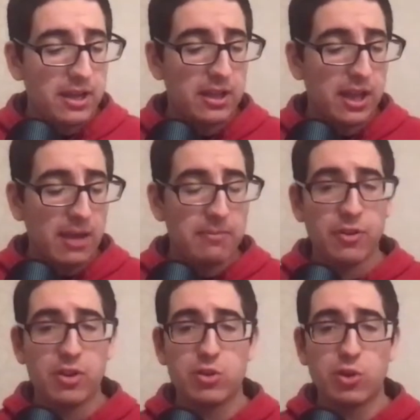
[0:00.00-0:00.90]
game for
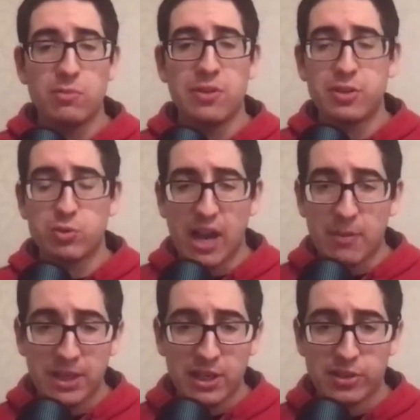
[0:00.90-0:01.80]
the tournament. This was how
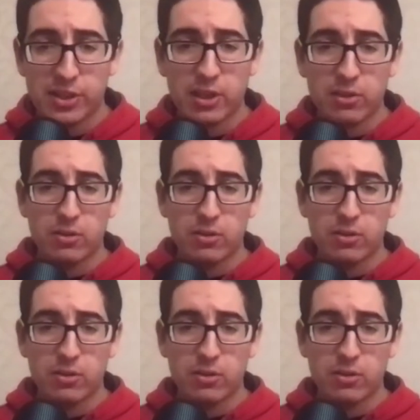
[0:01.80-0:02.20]
many years ago?